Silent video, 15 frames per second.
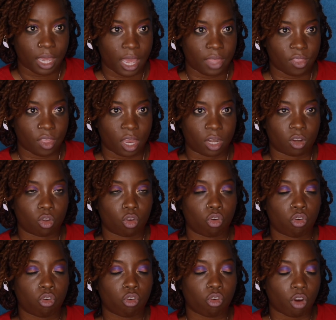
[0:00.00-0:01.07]
and that
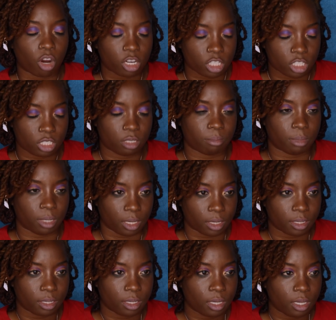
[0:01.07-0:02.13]
crushed me.